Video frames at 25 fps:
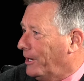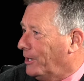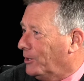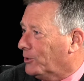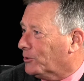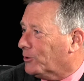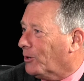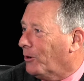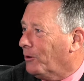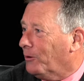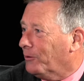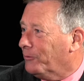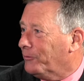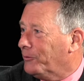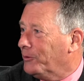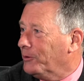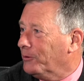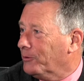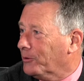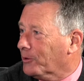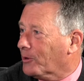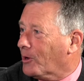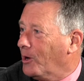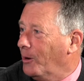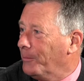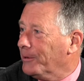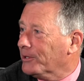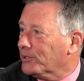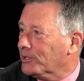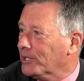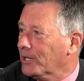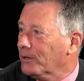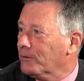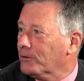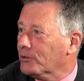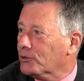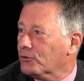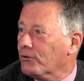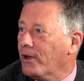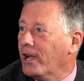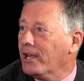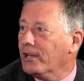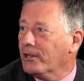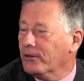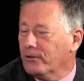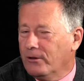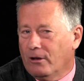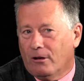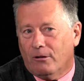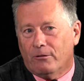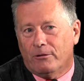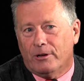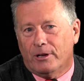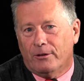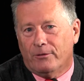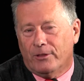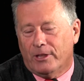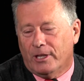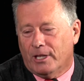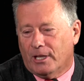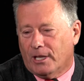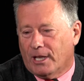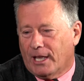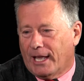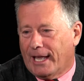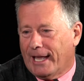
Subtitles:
stole a few of the comments there with the Australian dollar and everything.